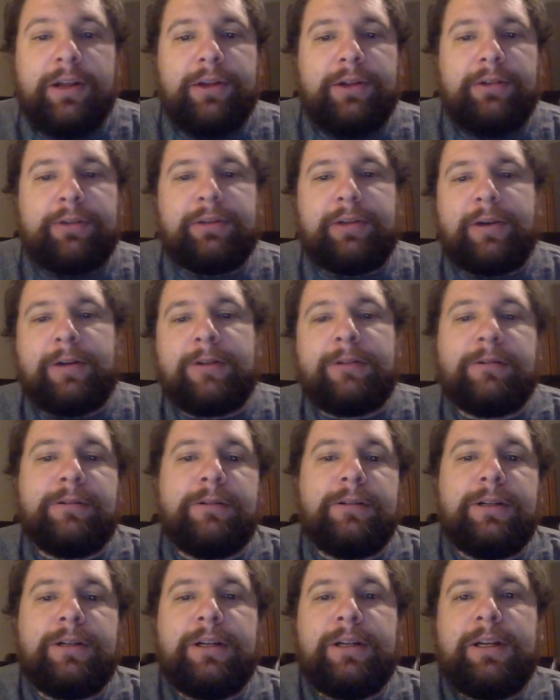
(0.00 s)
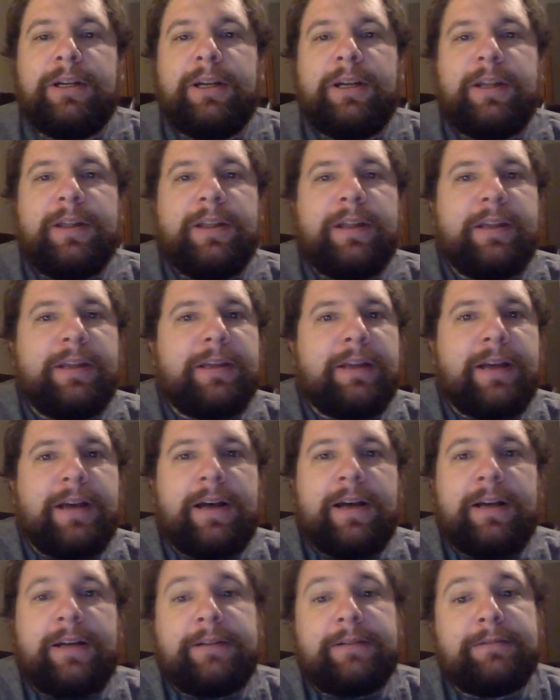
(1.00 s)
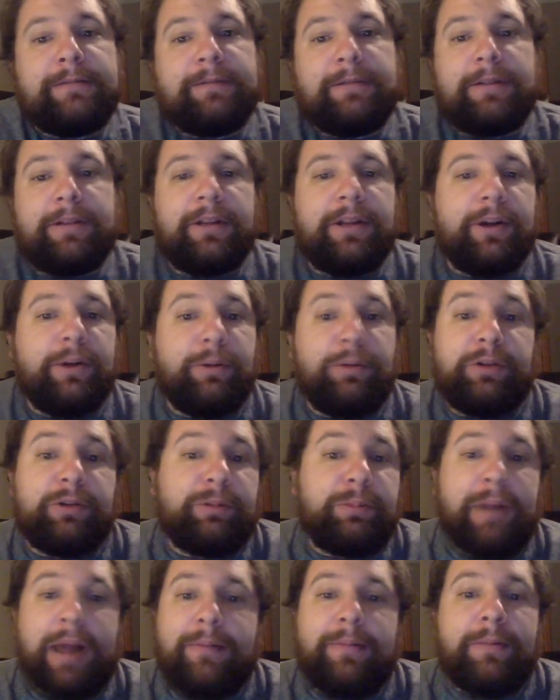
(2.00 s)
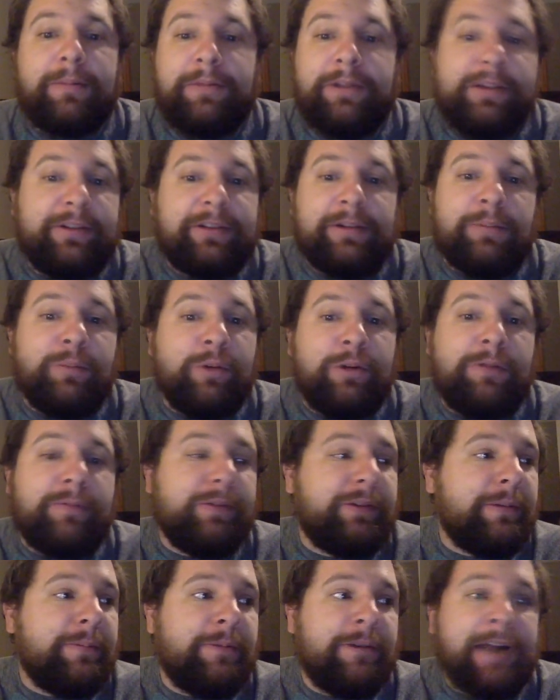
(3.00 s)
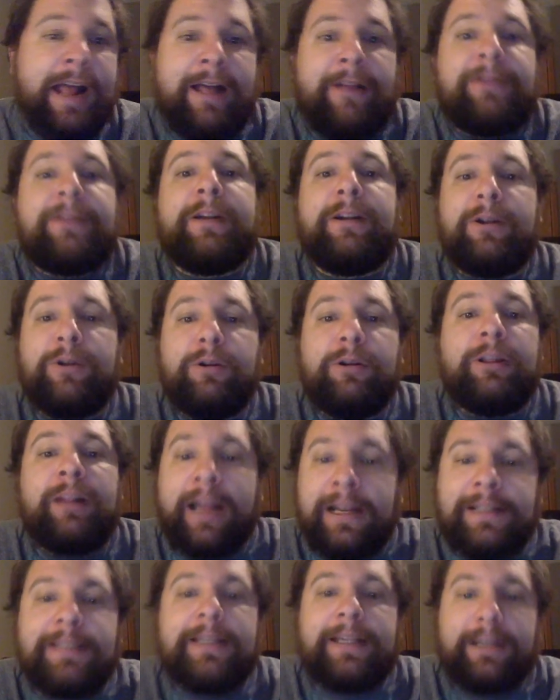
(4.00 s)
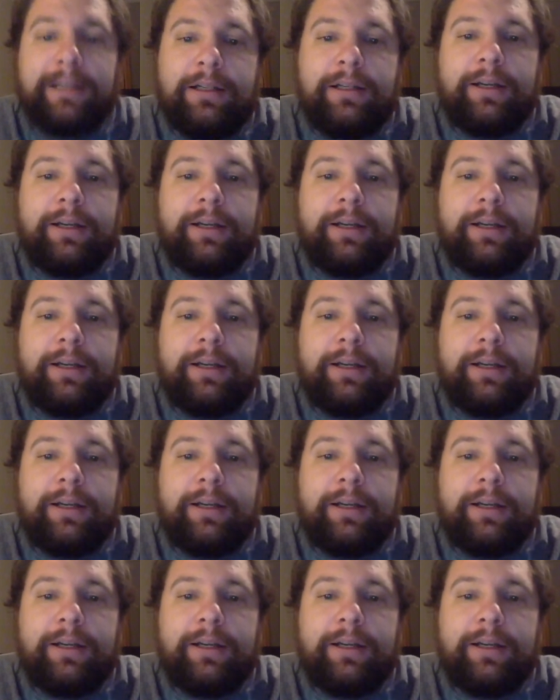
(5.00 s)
so I think there's probably someone out there who likes it.